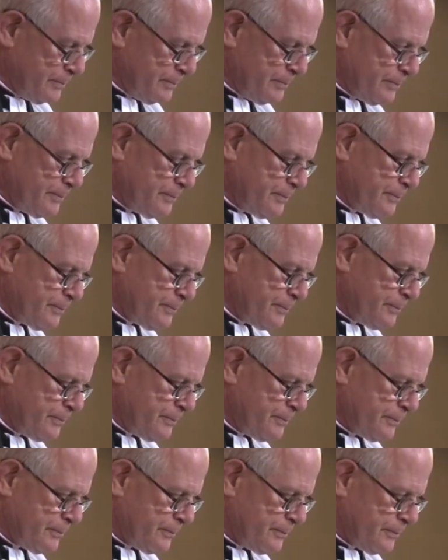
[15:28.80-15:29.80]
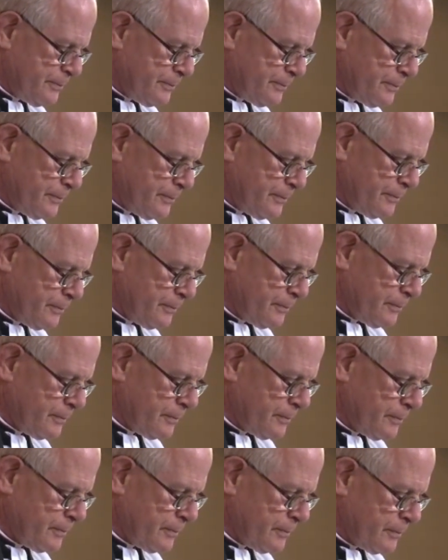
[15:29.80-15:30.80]

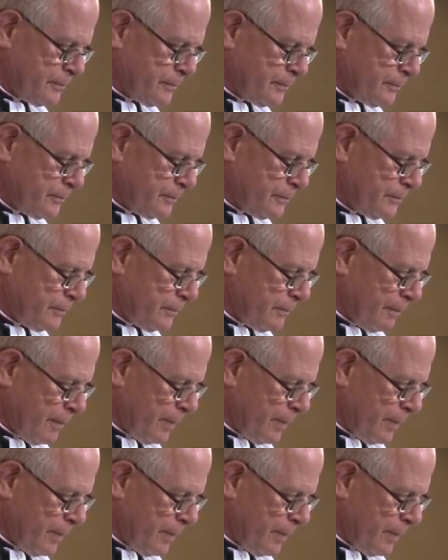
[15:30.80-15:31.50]
Nothing is said.